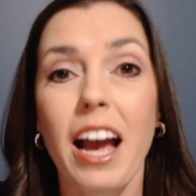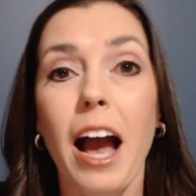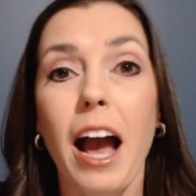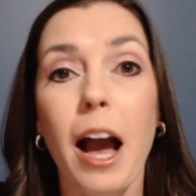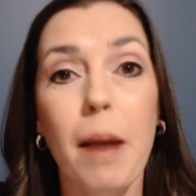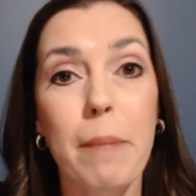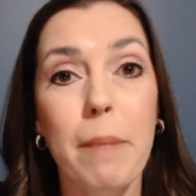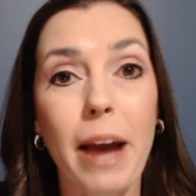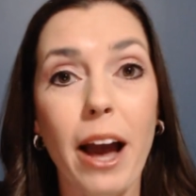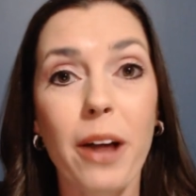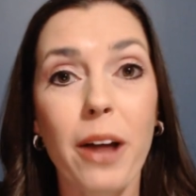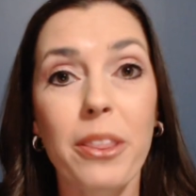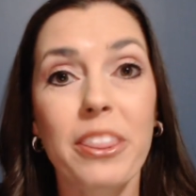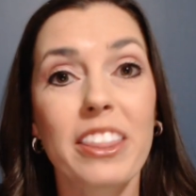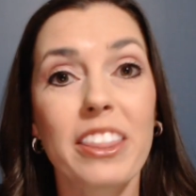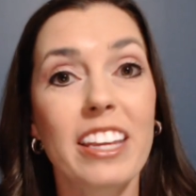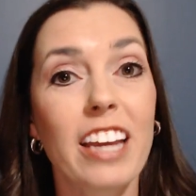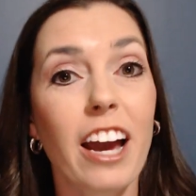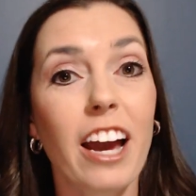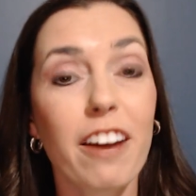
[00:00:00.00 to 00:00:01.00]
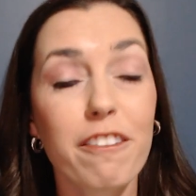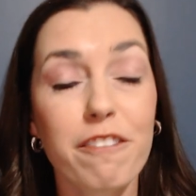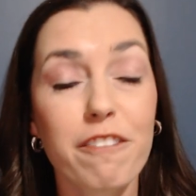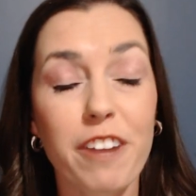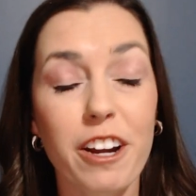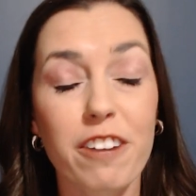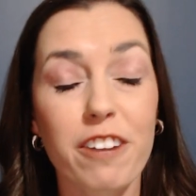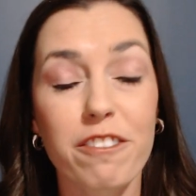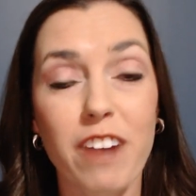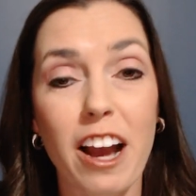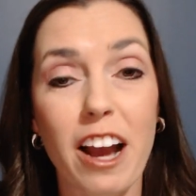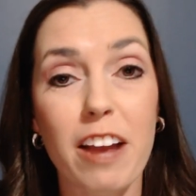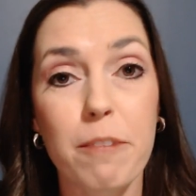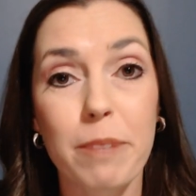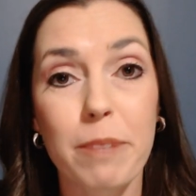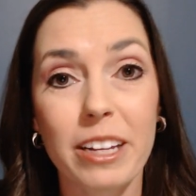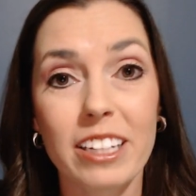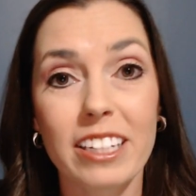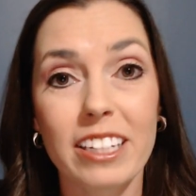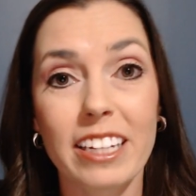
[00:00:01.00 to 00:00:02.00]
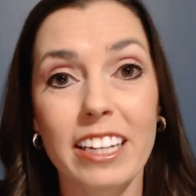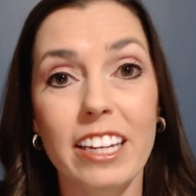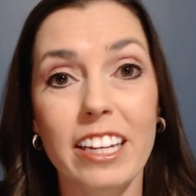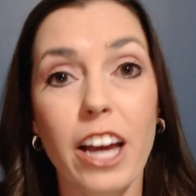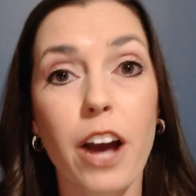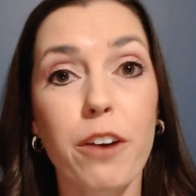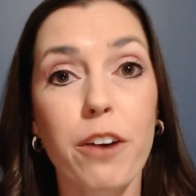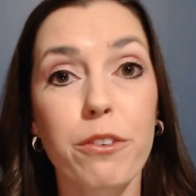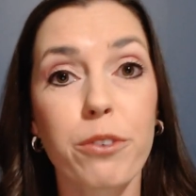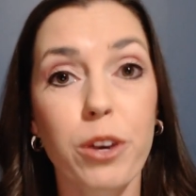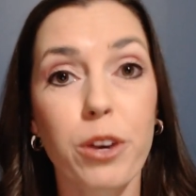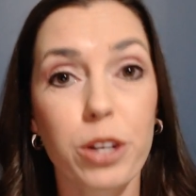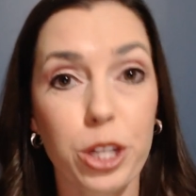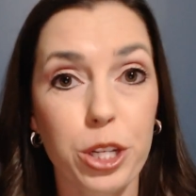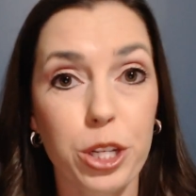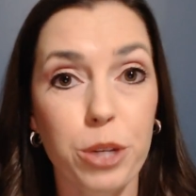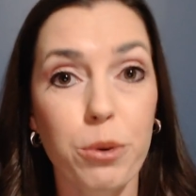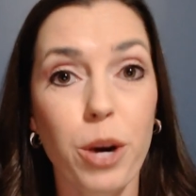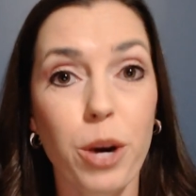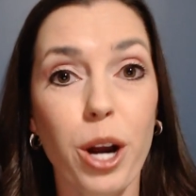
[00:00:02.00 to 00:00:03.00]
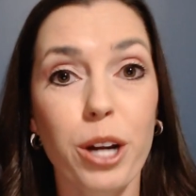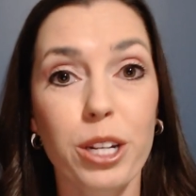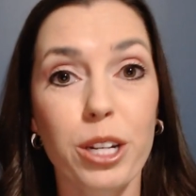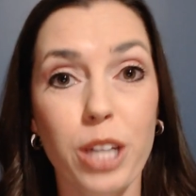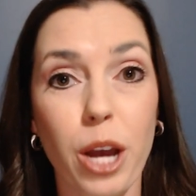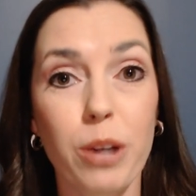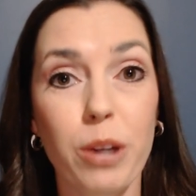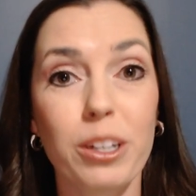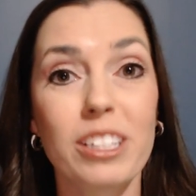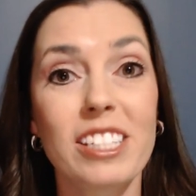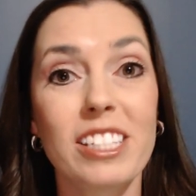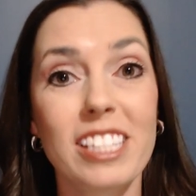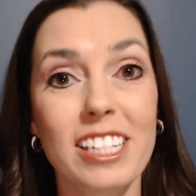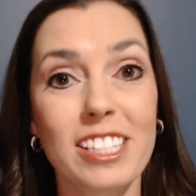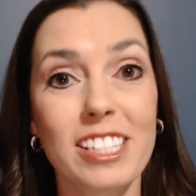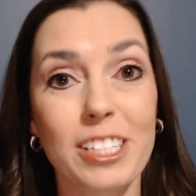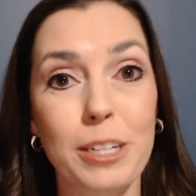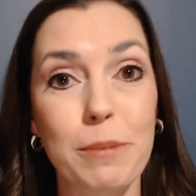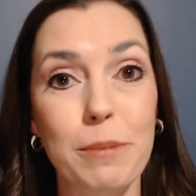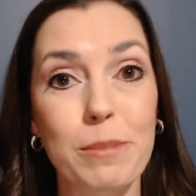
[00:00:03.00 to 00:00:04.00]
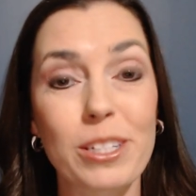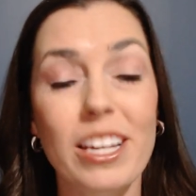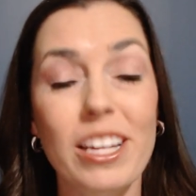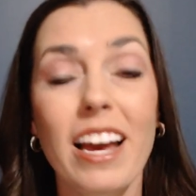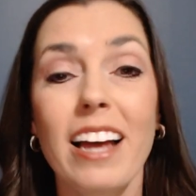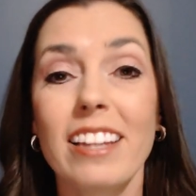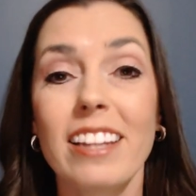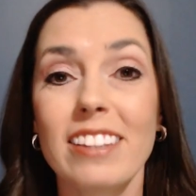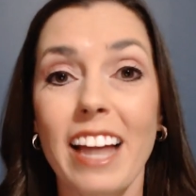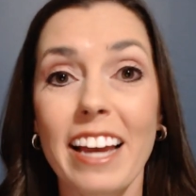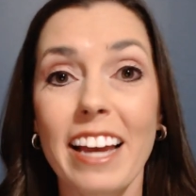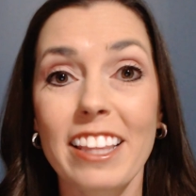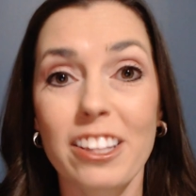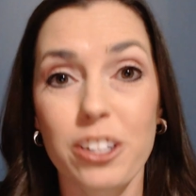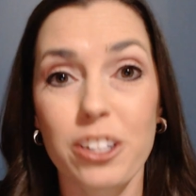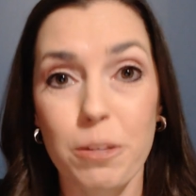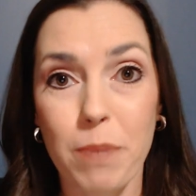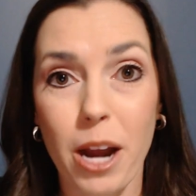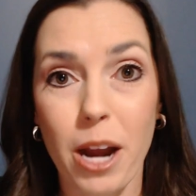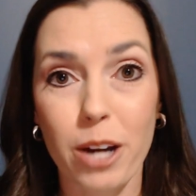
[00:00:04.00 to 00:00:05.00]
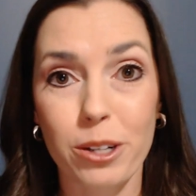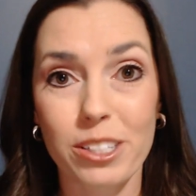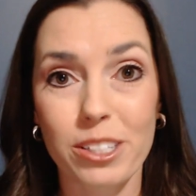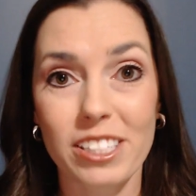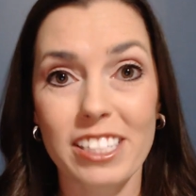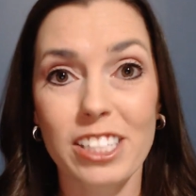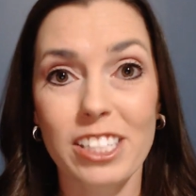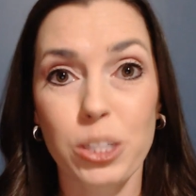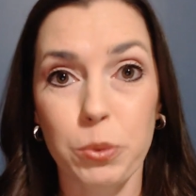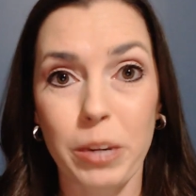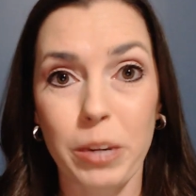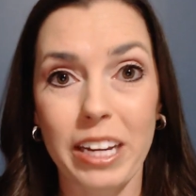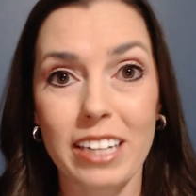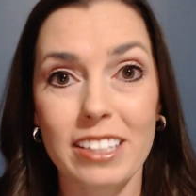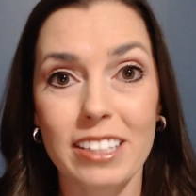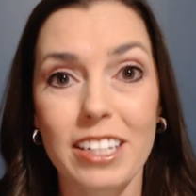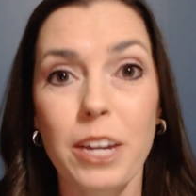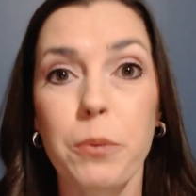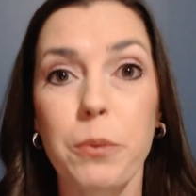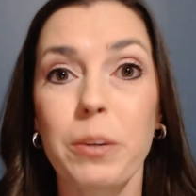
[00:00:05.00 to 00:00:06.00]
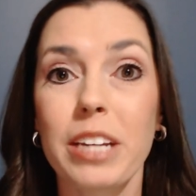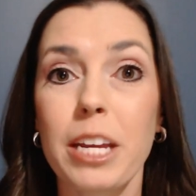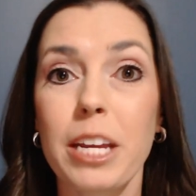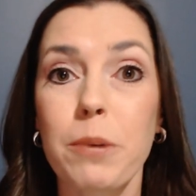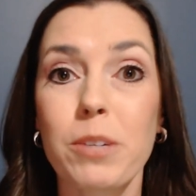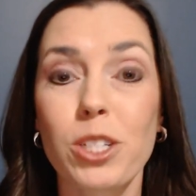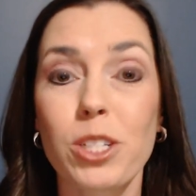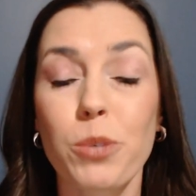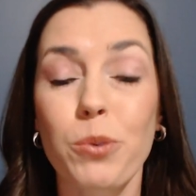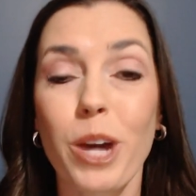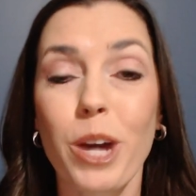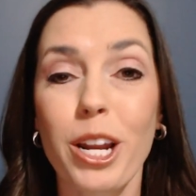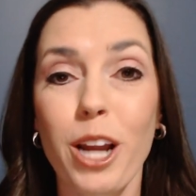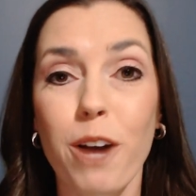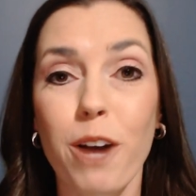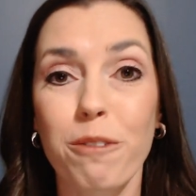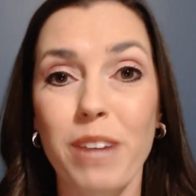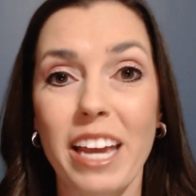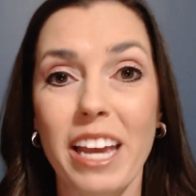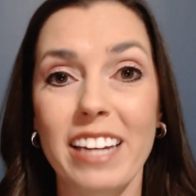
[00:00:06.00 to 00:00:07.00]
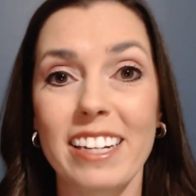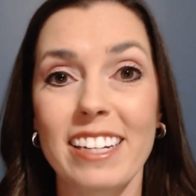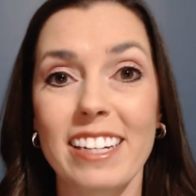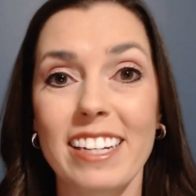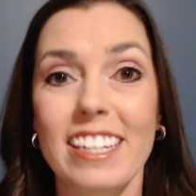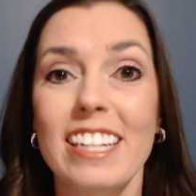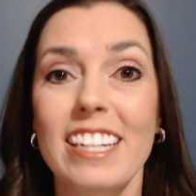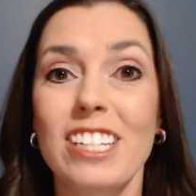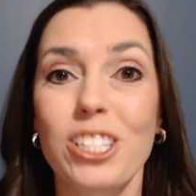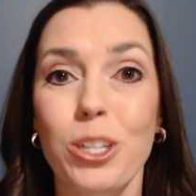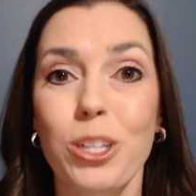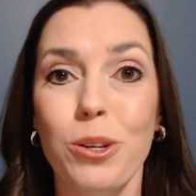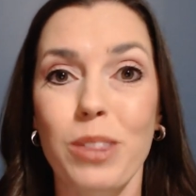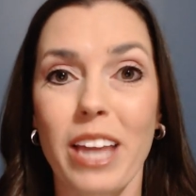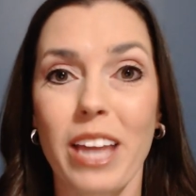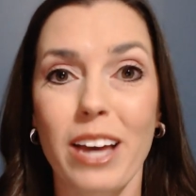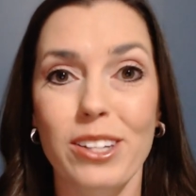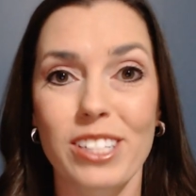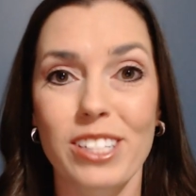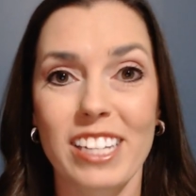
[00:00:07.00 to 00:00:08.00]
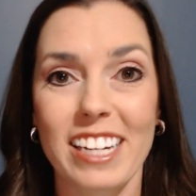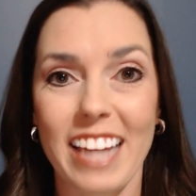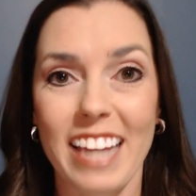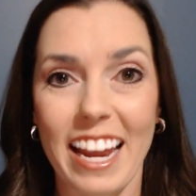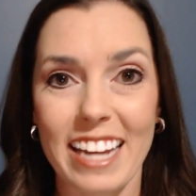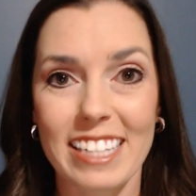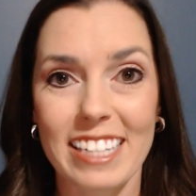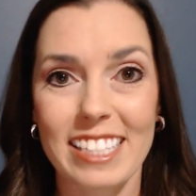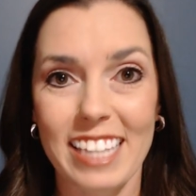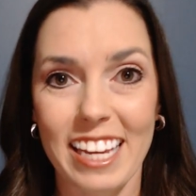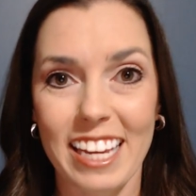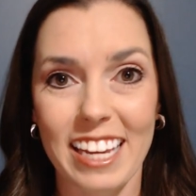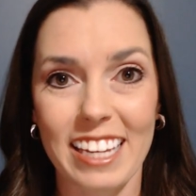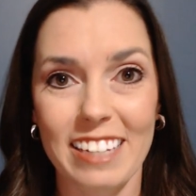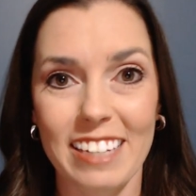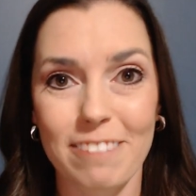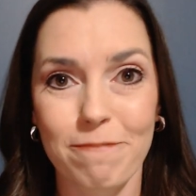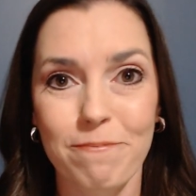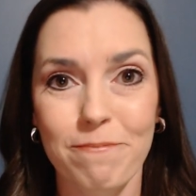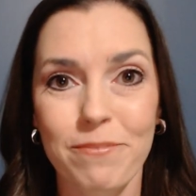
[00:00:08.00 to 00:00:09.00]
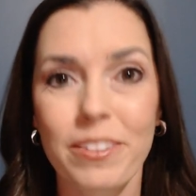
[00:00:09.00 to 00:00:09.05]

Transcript: about the unverifiability of Q R-coded systems like the Democracy Suite when he was a runoff candidate in two thousand eighteen.